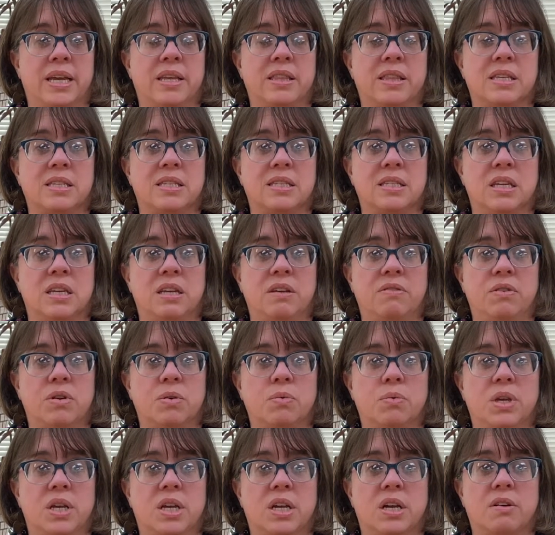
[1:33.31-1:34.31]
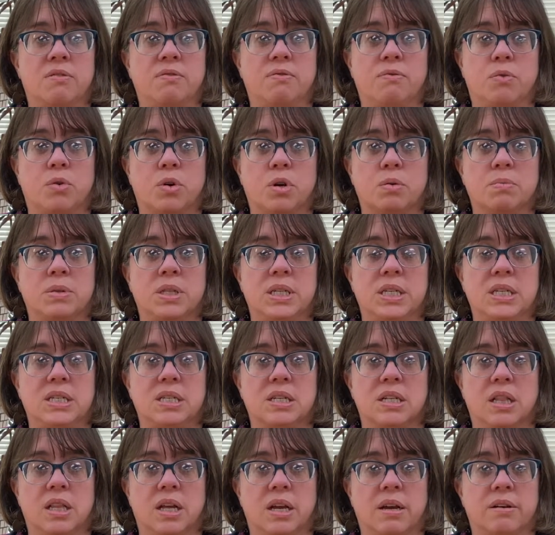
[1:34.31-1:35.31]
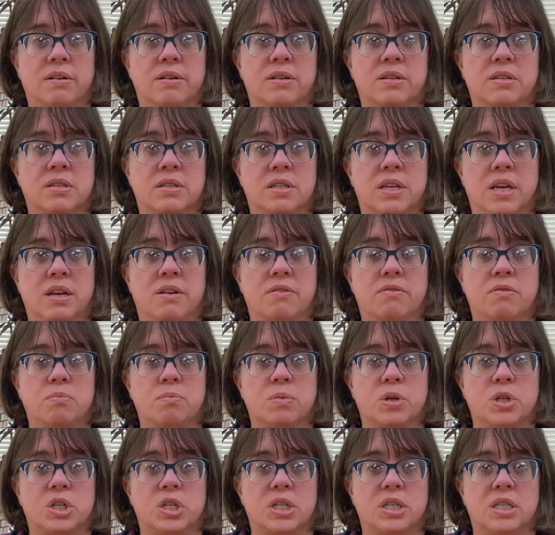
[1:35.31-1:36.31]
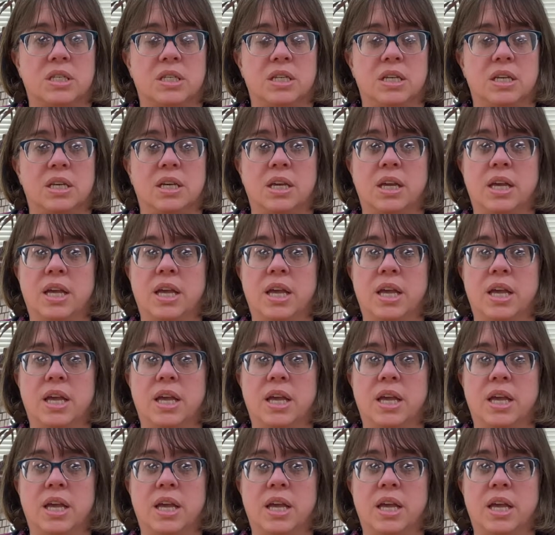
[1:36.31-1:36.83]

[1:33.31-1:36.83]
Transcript: the City of Eureka formally declared a state of emergency